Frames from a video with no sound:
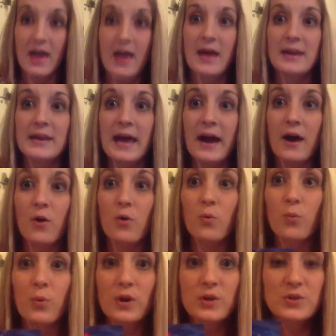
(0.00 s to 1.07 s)
Now,
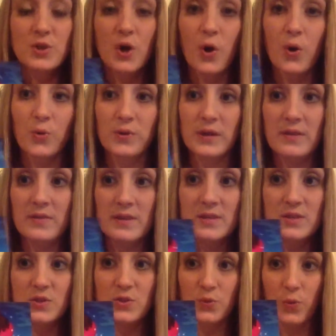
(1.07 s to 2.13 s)
we're told in this
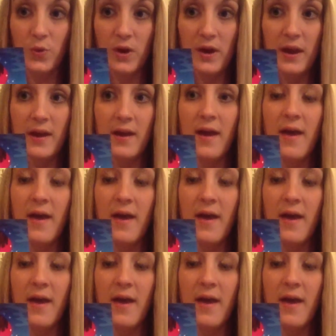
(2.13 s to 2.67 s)
story